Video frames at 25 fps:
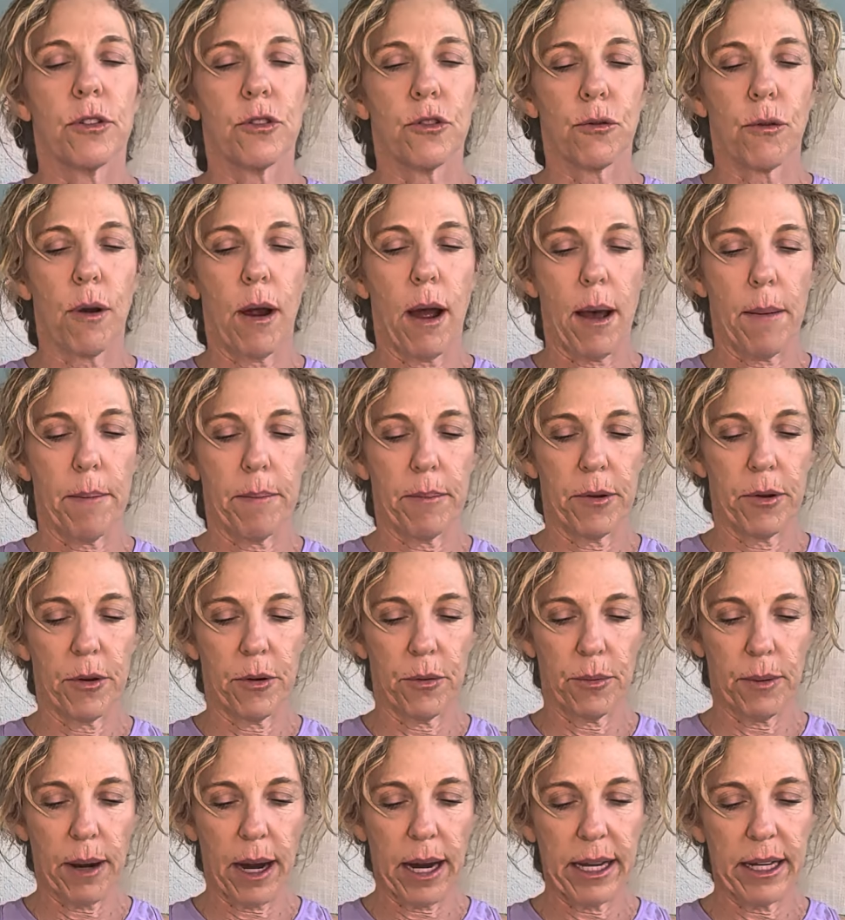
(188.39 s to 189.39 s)
drop
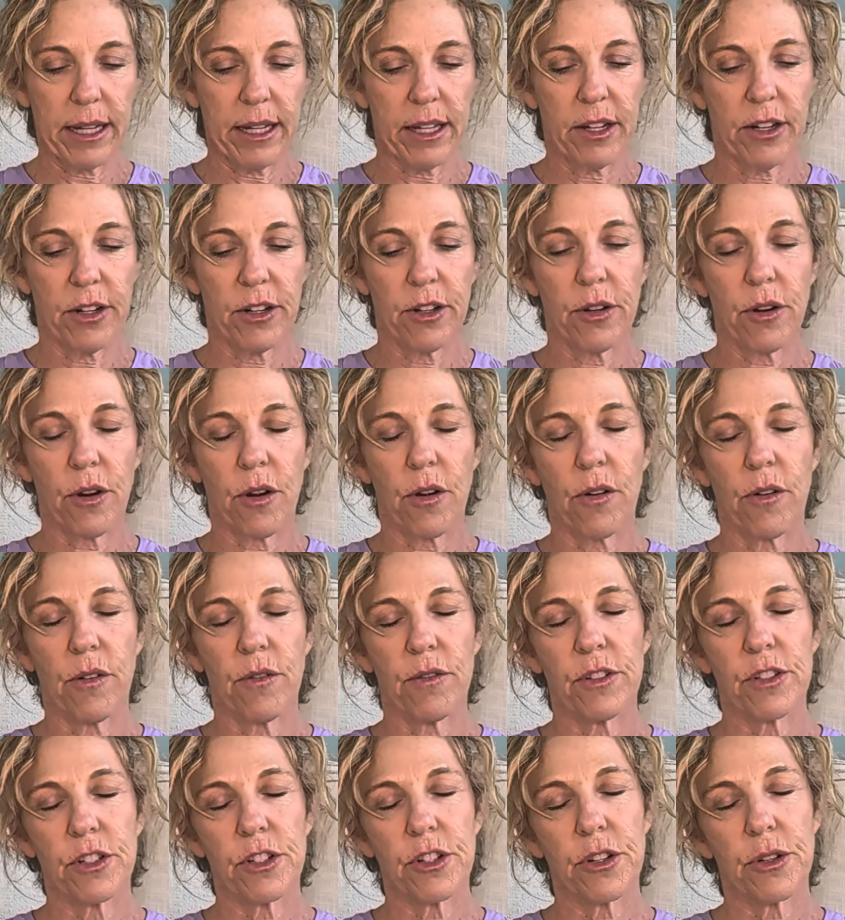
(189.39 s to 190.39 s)
your right ear
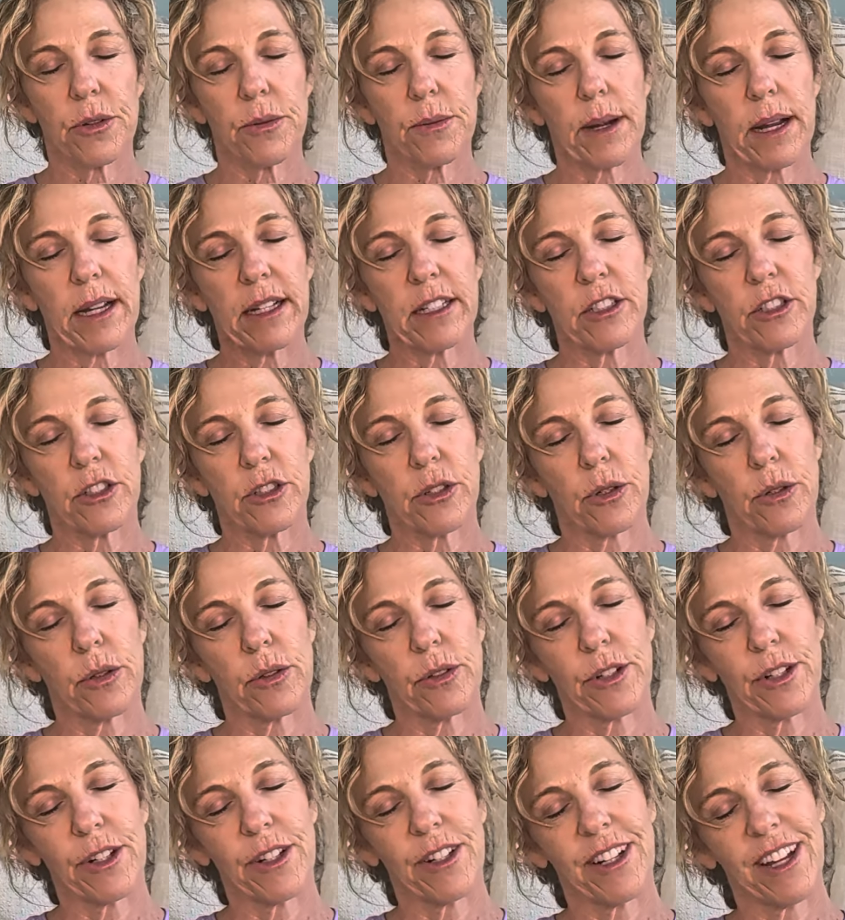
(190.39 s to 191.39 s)
over to your right
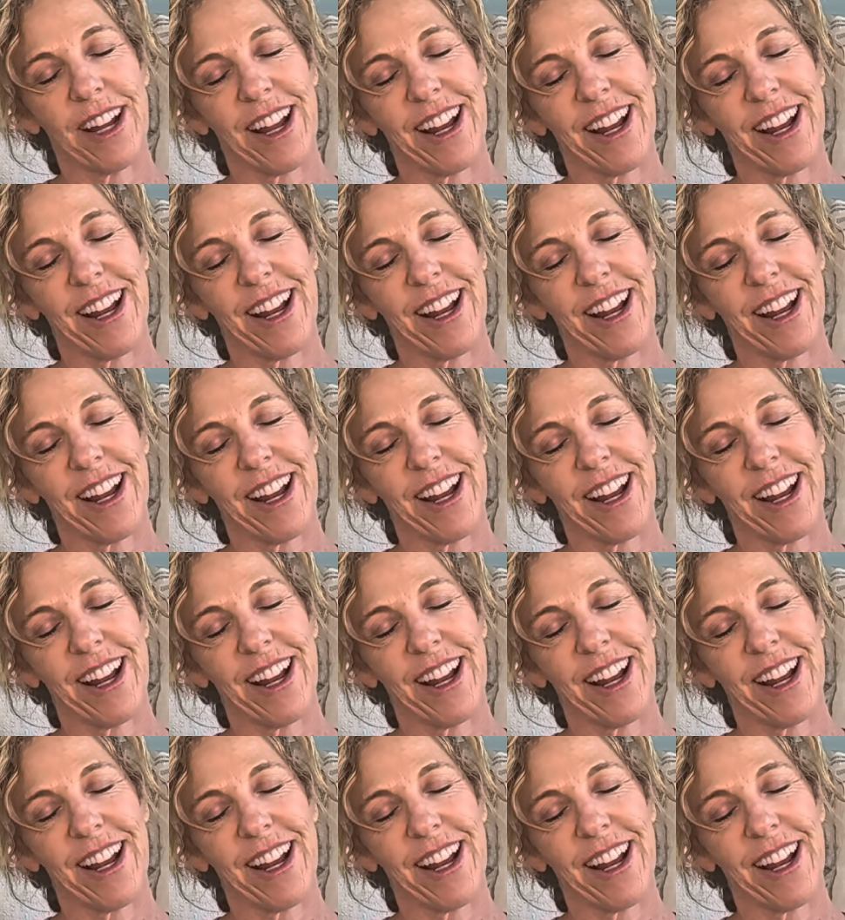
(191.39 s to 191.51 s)
shoulder,